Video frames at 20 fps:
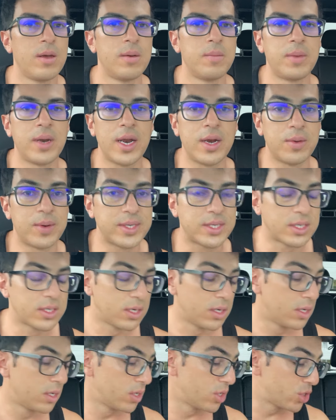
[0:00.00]
But anyways,
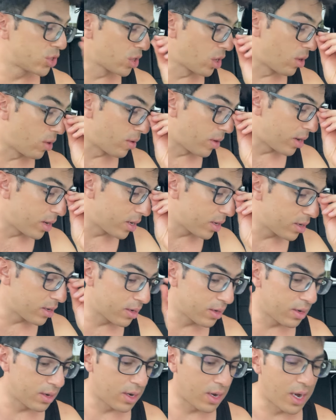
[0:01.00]
so
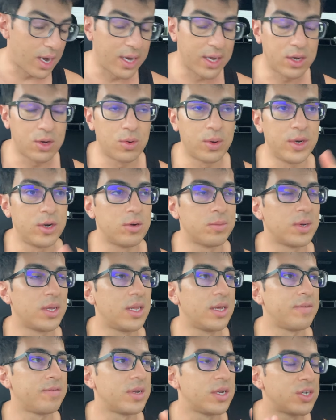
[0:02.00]
I quit Uber and
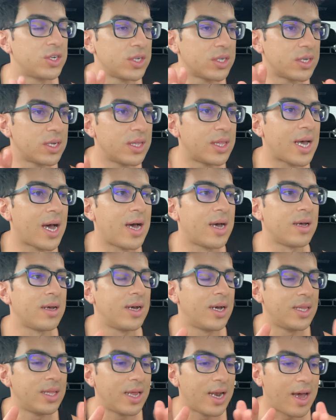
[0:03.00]
Lyft and just did that.
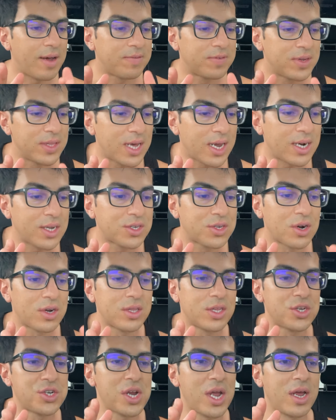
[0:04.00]
And then after that, I started
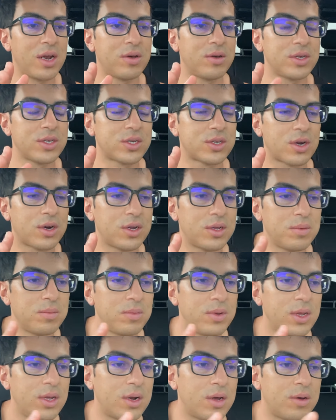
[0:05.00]
the channel. It started,
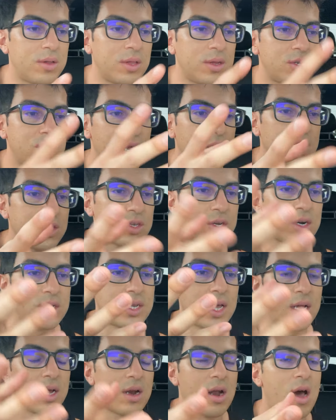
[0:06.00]
you know, and the channel started
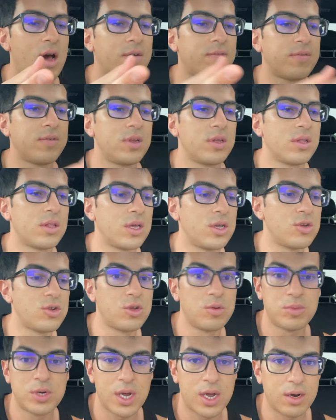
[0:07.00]
taking off, the
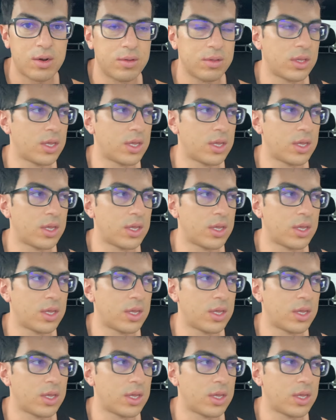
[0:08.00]
YouTube channel.